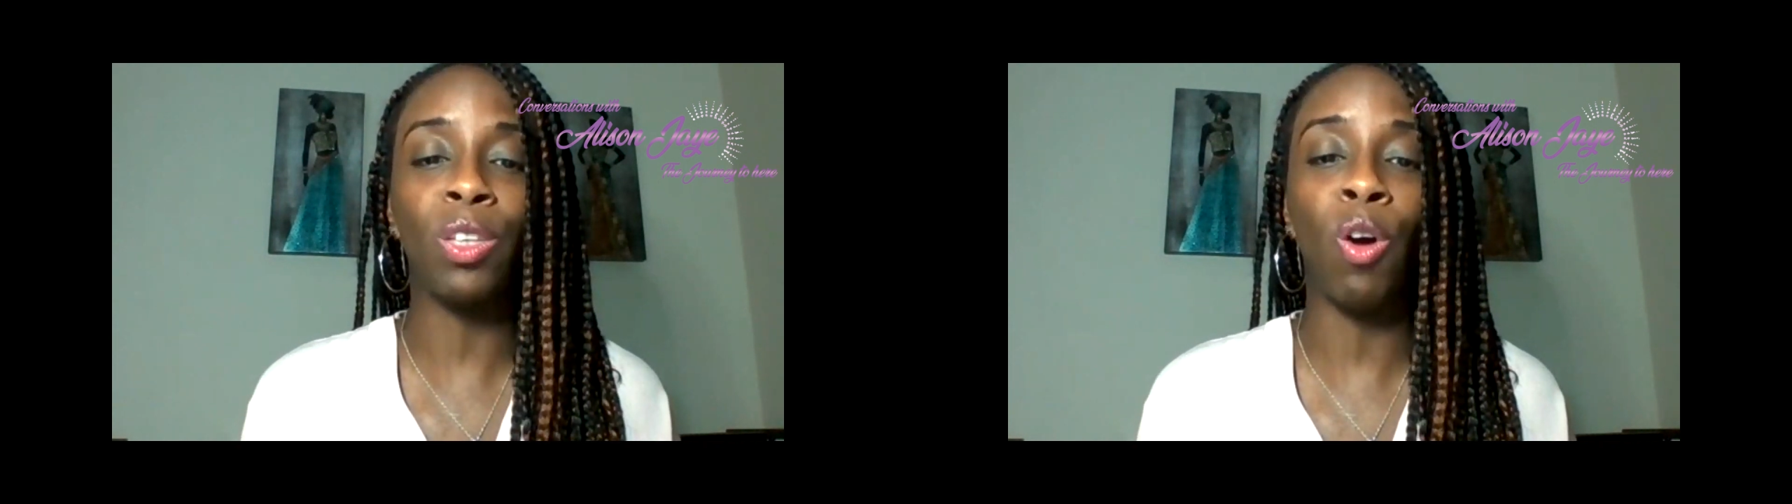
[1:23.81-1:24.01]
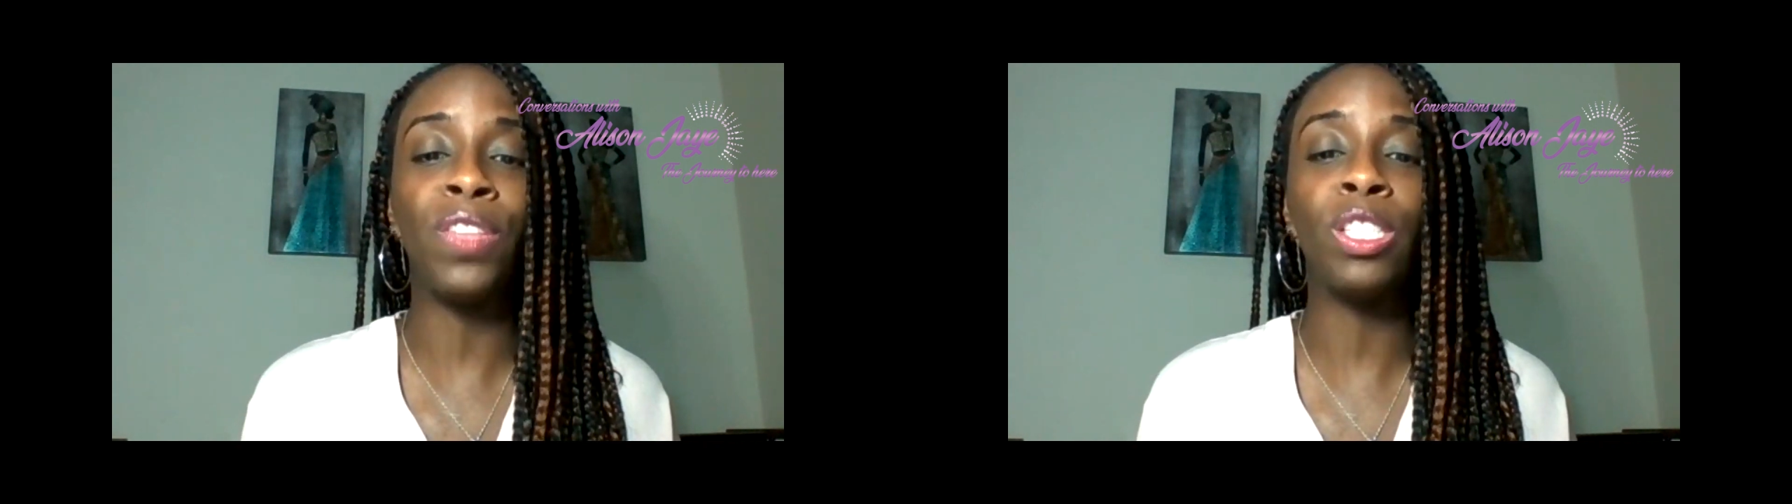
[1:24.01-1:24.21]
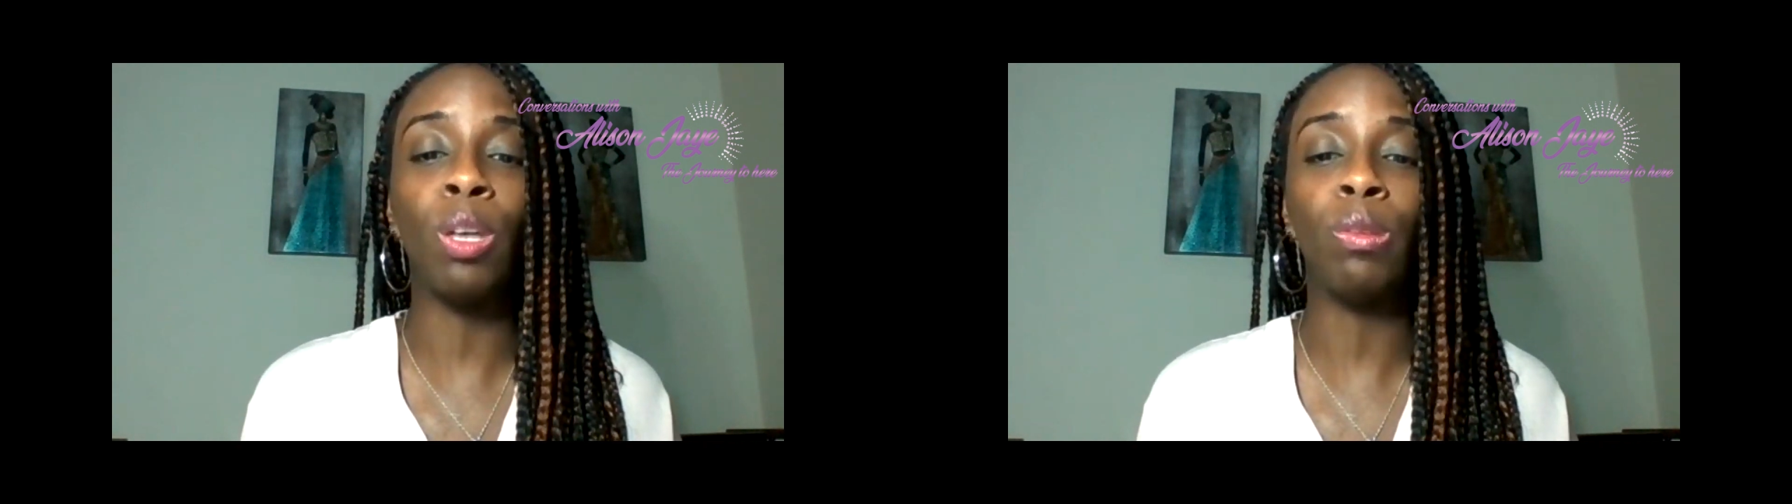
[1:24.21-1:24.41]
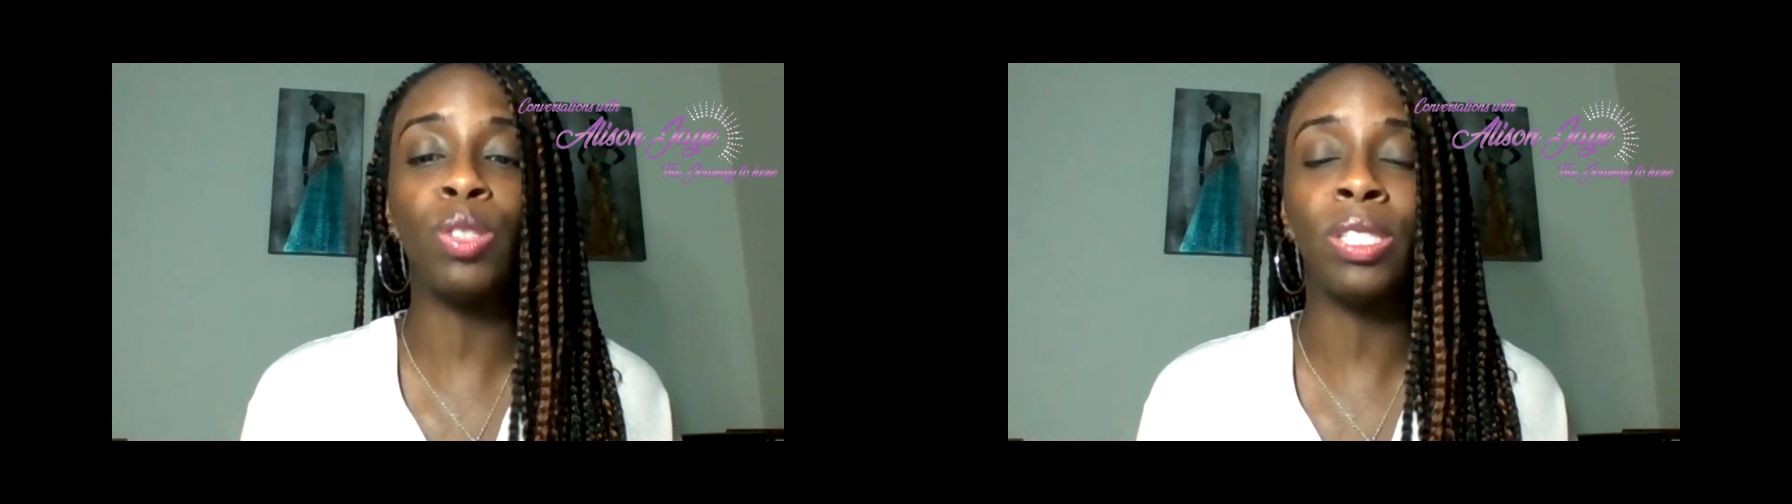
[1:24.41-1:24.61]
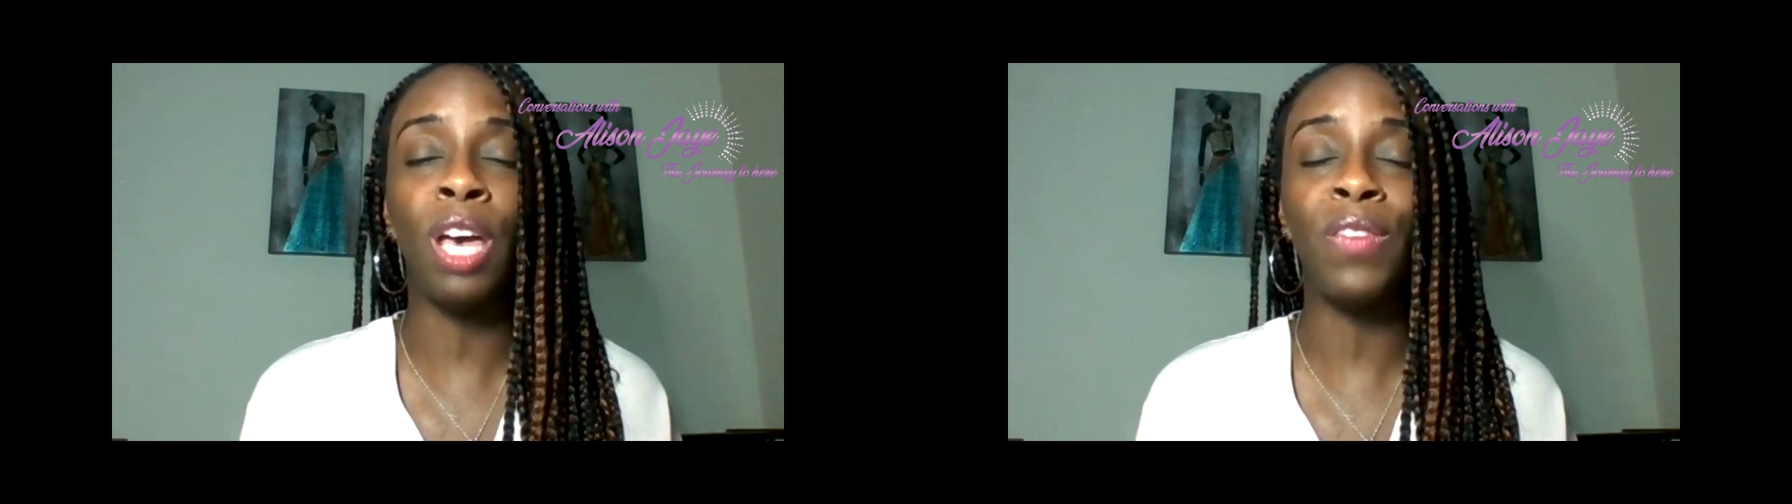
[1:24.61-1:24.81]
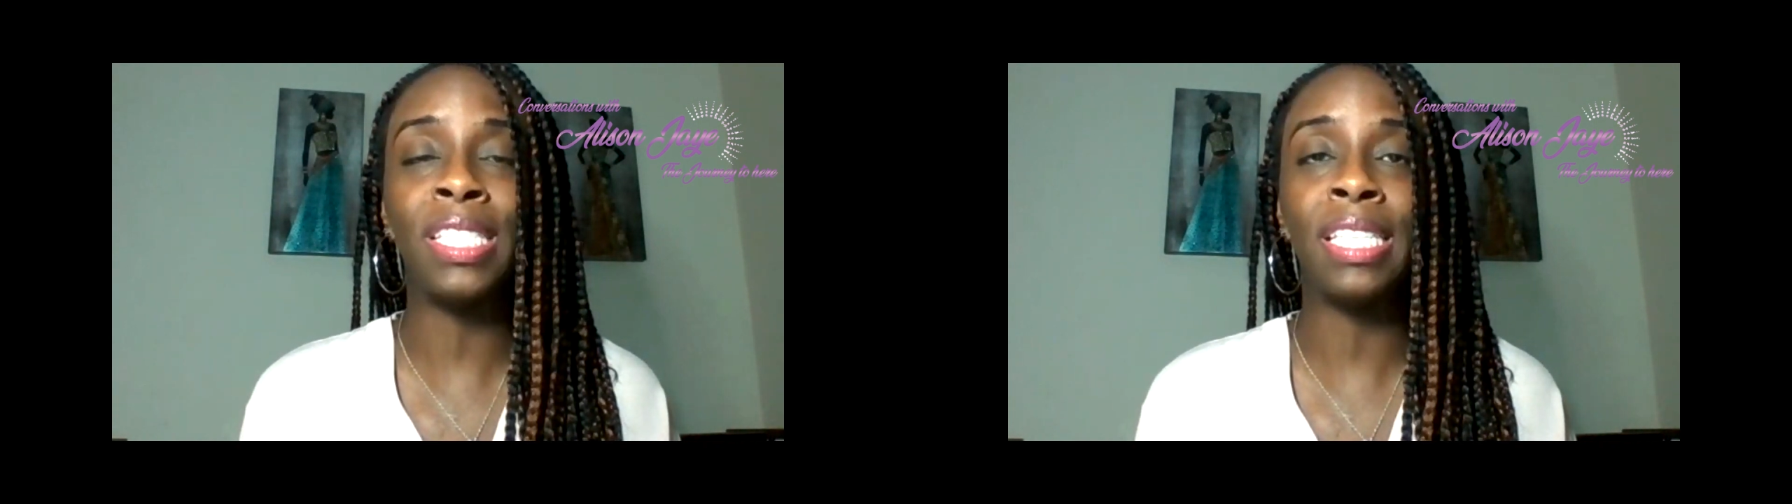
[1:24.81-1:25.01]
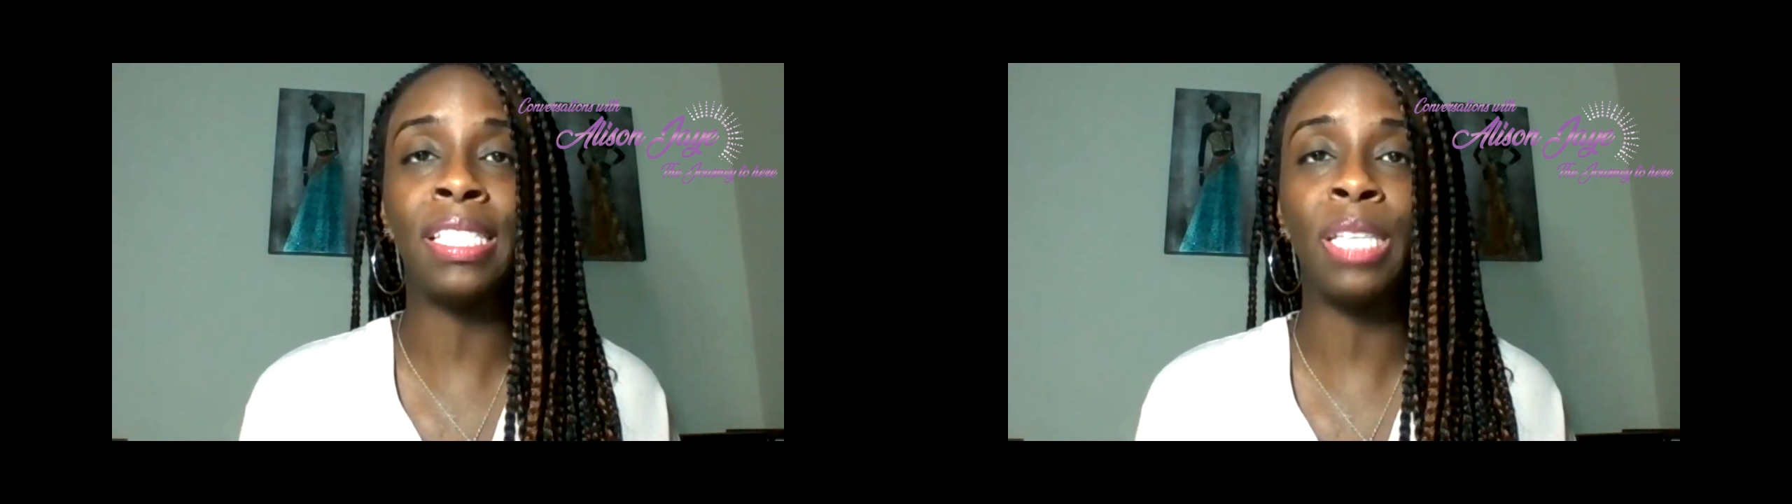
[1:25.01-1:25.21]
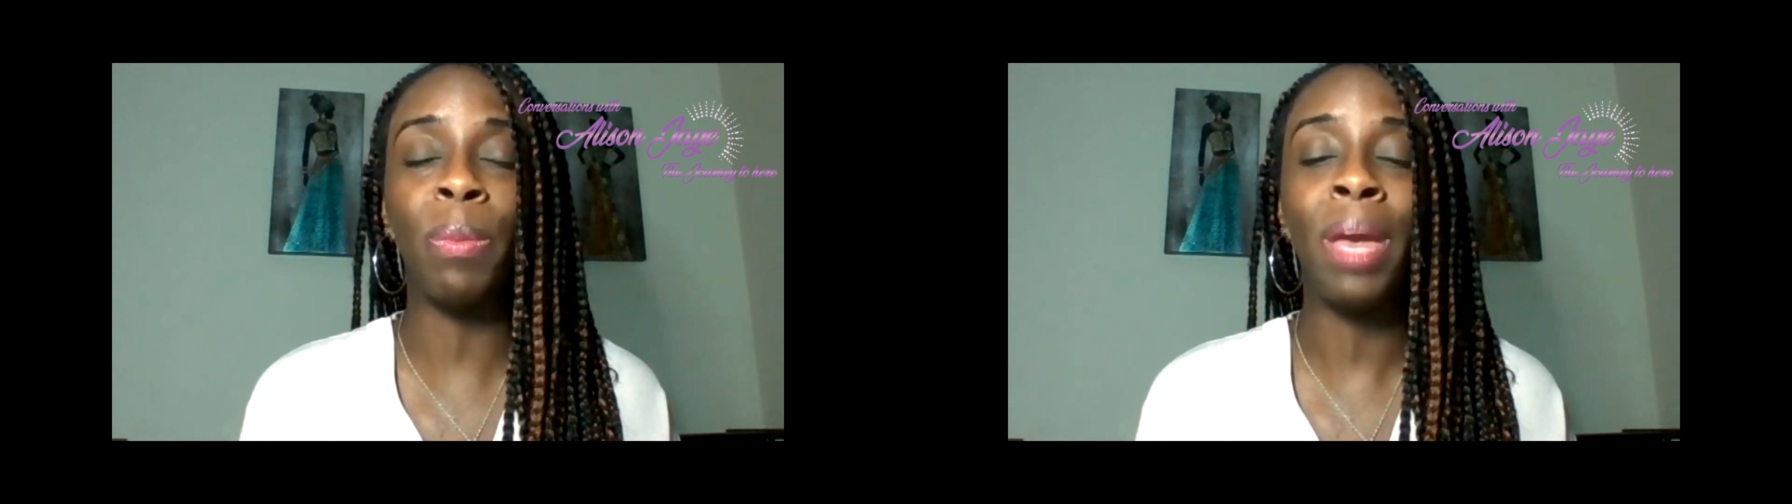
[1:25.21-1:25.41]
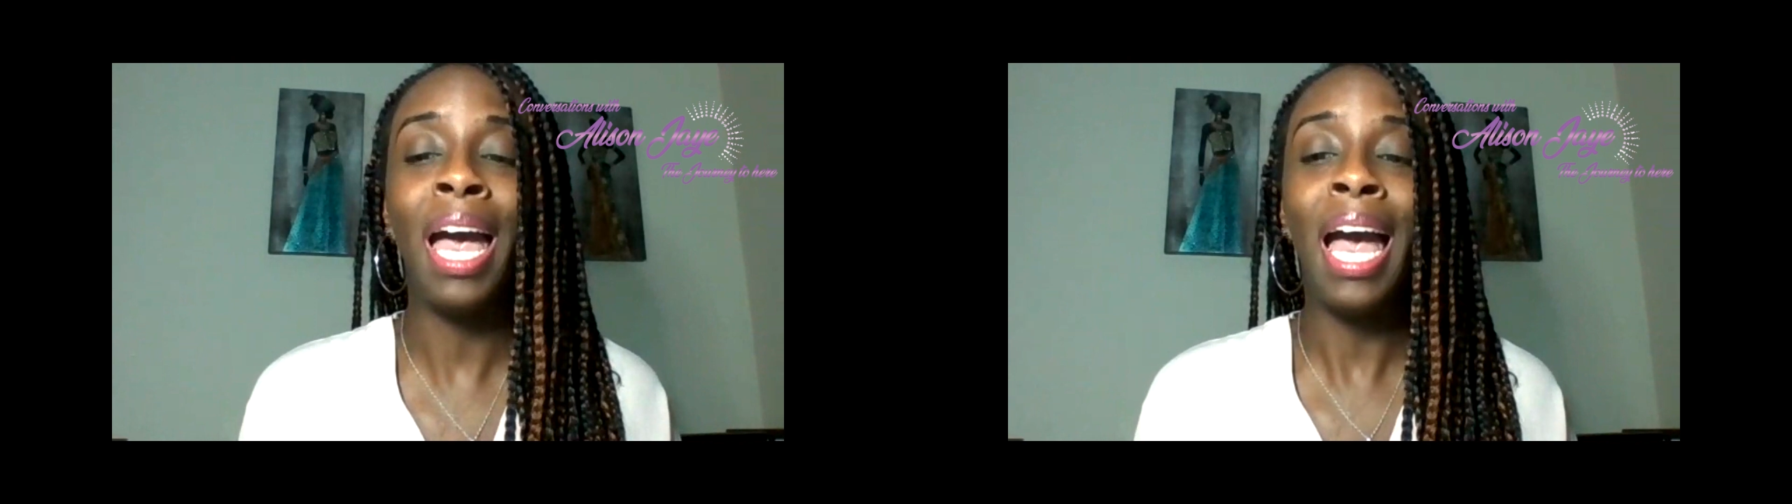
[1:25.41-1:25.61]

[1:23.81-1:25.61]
of the social service system,